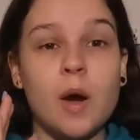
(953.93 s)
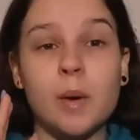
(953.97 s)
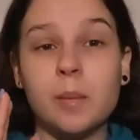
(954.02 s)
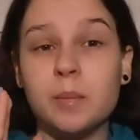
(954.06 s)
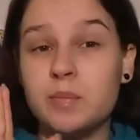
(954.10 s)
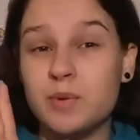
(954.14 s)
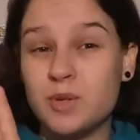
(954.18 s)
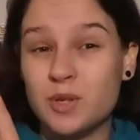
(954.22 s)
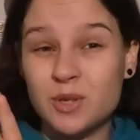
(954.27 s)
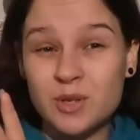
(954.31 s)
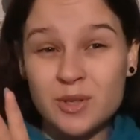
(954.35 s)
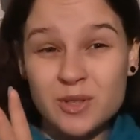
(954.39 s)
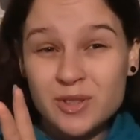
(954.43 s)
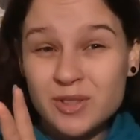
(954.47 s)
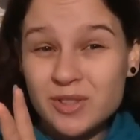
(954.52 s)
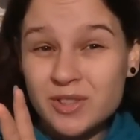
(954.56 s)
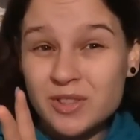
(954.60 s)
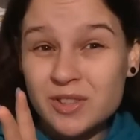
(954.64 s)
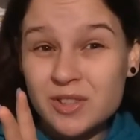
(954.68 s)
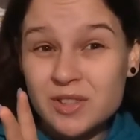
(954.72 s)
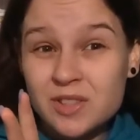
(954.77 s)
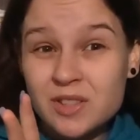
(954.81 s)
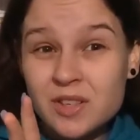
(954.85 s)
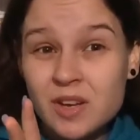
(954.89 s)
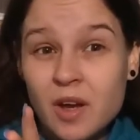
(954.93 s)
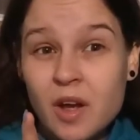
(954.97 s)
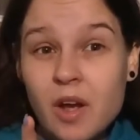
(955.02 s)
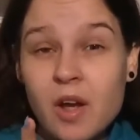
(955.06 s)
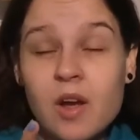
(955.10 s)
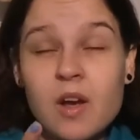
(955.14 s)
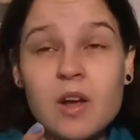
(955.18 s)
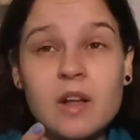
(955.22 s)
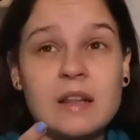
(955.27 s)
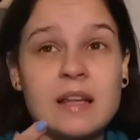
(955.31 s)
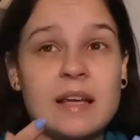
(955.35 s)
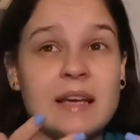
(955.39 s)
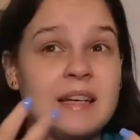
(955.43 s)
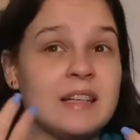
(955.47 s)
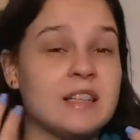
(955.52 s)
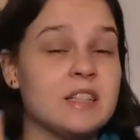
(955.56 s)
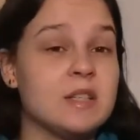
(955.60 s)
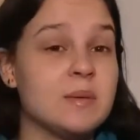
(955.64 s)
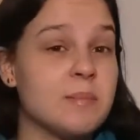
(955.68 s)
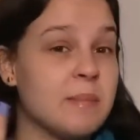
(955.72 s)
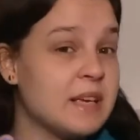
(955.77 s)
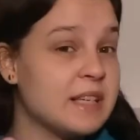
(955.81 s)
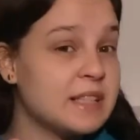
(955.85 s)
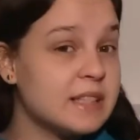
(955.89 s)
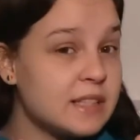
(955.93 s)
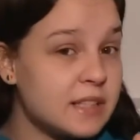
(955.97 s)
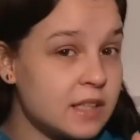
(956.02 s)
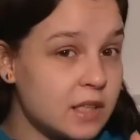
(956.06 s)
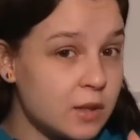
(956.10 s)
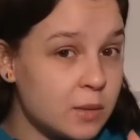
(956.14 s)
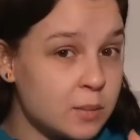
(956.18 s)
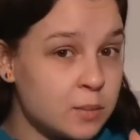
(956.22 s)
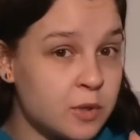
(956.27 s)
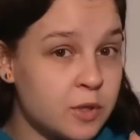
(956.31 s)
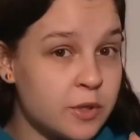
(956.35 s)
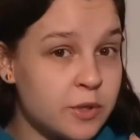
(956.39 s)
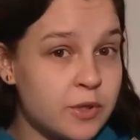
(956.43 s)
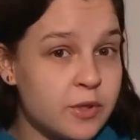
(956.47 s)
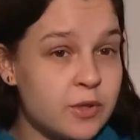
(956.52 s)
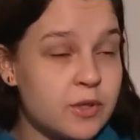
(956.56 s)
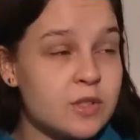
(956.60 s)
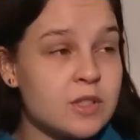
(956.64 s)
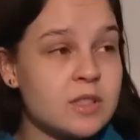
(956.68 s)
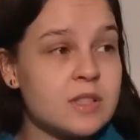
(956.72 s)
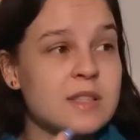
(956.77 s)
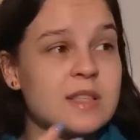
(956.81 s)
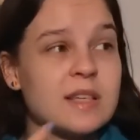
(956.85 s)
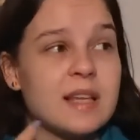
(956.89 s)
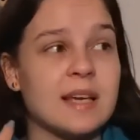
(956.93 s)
abuse, like domestic abuse.